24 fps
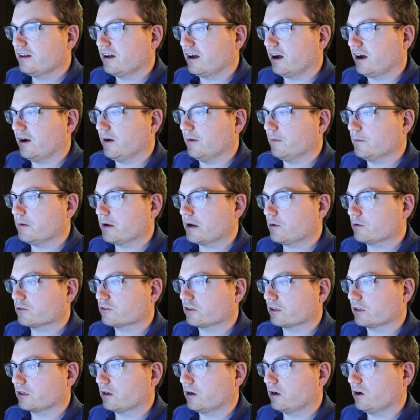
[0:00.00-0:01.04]
And I
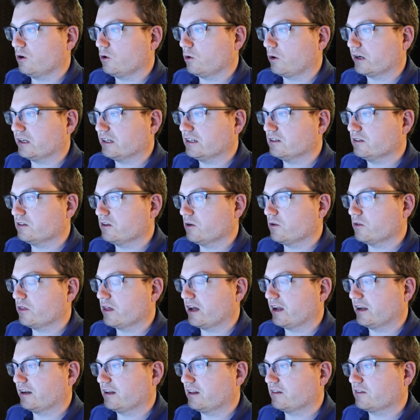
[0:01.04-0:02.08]
was like, oh, I didn't know
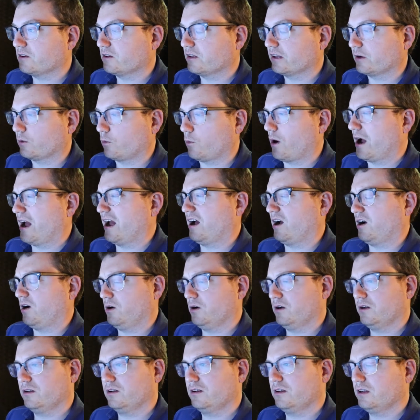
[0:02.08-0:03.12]
that. And they're like,
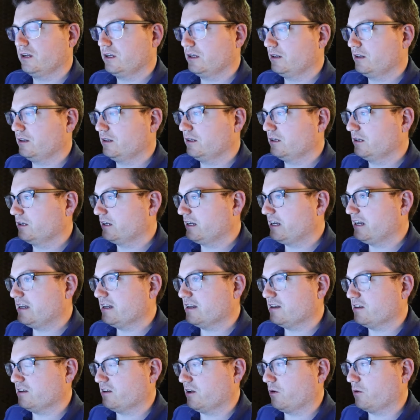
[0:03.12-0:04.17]
wow, he
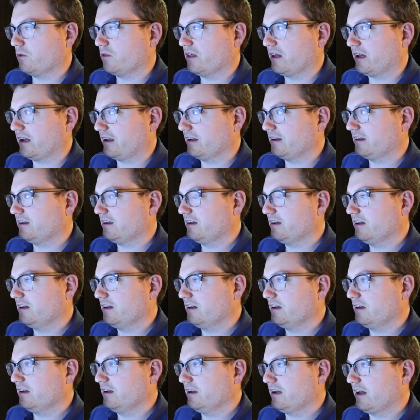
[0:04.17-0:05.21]
didn't know that.
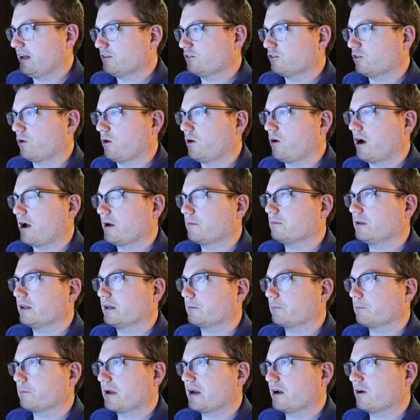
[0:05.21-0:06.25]
And so I'm
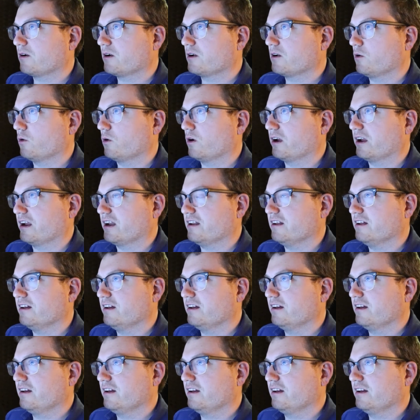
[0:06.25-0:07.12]
like paranoid.